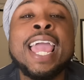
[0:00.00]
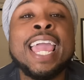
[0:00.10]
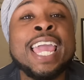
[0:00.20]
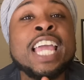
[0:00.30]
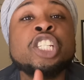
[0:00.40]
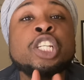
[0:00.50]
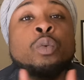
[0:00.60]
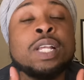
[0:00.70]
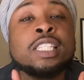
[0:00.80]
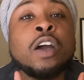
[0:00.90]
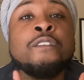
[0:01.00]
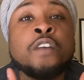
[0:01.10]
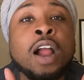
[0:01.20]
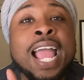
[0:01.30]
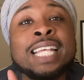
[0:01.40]
And she went so
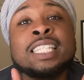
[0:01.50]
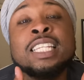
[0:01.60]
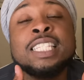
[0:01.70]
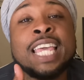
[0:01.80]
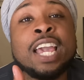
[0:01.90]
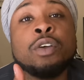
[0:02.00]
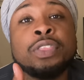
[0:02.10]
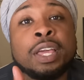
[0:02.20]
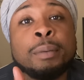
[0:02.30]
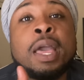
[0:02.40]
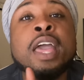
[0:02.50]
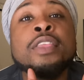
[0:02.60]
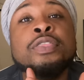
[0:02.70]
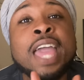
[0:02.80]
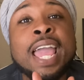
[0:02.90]
far as to tell them
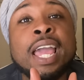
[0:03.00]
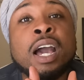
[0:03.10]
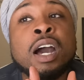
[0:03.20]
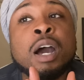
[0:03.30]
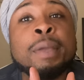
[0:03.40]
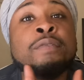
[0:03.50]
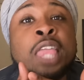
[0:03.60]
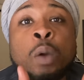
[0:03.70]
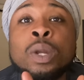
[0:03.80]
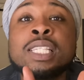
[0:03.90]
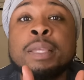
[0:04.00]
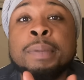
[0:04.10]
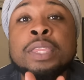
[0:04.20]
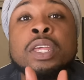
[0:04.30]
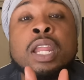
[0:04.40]
that if they wanted to
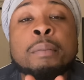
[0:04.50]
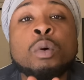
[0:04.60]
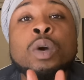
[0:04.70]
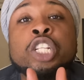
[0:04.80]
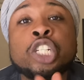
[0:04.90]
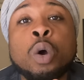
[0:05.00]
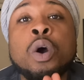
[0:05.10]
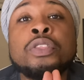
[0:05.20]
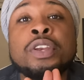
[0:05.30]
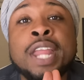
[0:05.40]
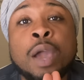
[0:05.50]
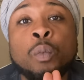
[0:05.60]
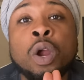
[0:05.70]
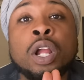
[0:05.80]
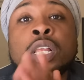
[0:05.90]
be the number one show on the
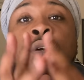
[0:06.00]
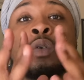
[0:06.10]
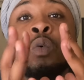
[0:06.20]
network,